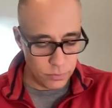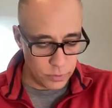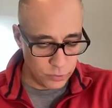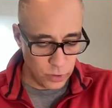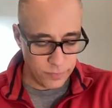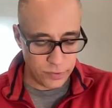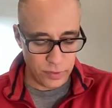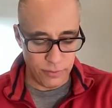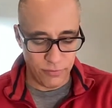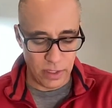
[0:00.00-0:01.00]
surface of
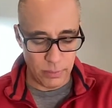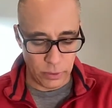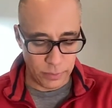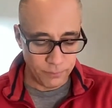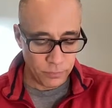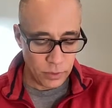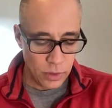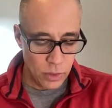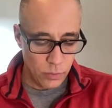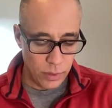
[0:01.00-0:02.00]
the femur,
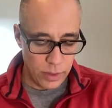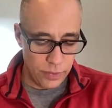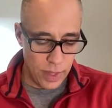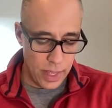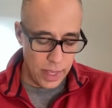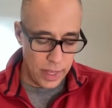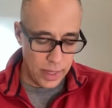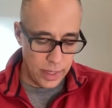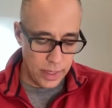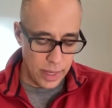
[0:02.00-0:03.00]
with
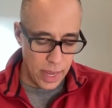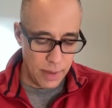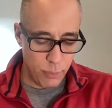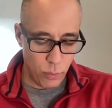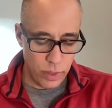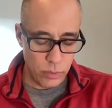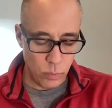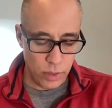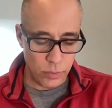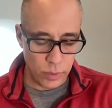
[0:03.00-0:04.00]
a
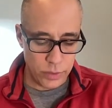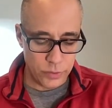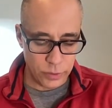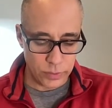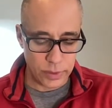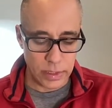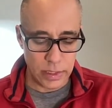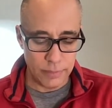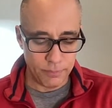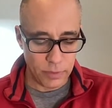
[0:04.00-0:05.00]
8.11
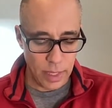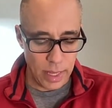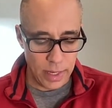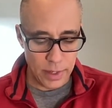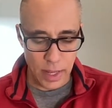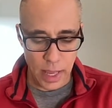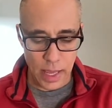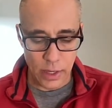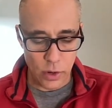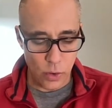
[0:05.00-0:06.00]
degree and
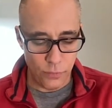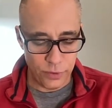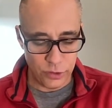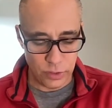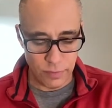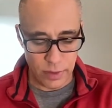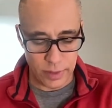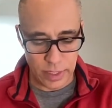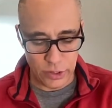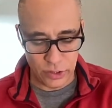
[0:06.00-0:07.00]
a coefficient of
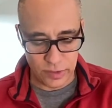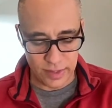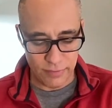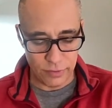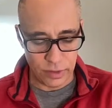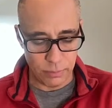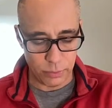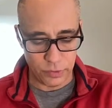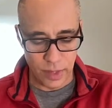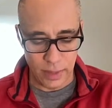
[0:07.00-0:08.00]
variation of
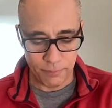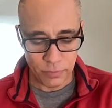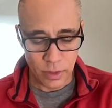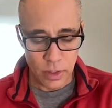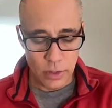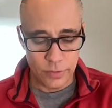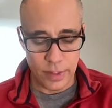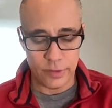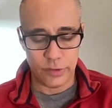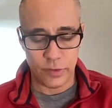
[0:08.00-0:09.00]
17%.
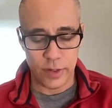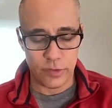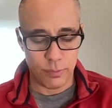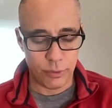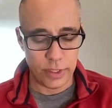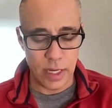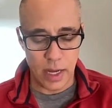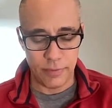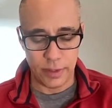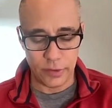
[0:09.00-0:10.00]
So that's pretty
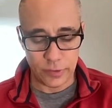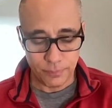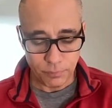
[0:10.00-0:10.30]
obvious.